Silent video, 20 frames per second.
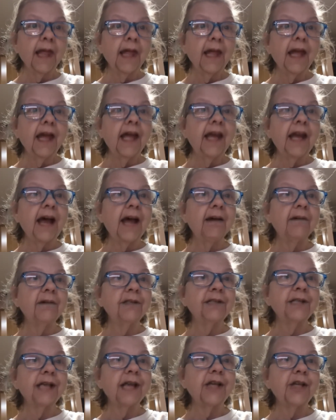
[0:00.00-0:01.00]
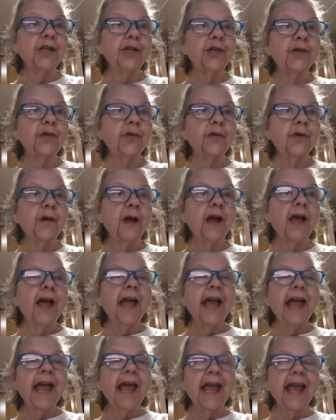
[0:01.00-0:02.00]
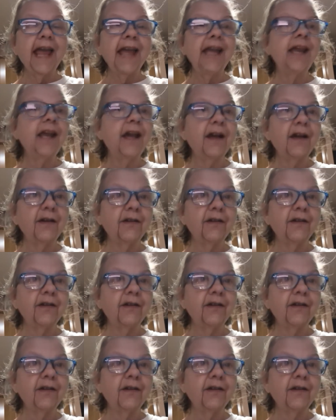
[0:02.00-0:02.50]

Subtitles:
and I will send you a